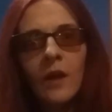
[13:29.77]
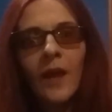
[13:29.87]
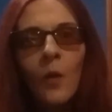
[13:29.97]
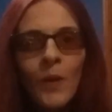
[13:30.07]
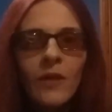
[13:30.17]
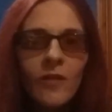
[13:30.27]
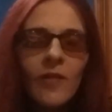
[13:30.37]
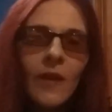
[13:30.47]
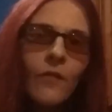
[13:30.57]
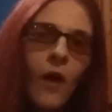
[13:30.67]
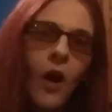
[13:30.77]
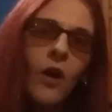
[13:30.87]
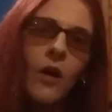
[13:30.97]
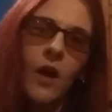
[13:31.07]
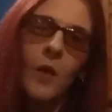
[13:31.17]
Can we just give
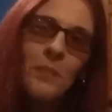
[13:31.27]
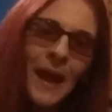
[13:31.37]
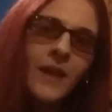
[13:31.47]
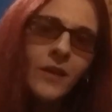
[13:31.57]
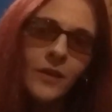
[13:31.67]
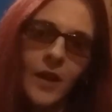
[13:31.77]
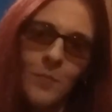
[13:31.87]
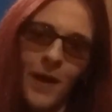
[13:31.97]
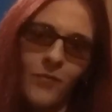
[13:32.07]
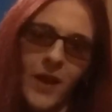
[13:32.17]
our opinion about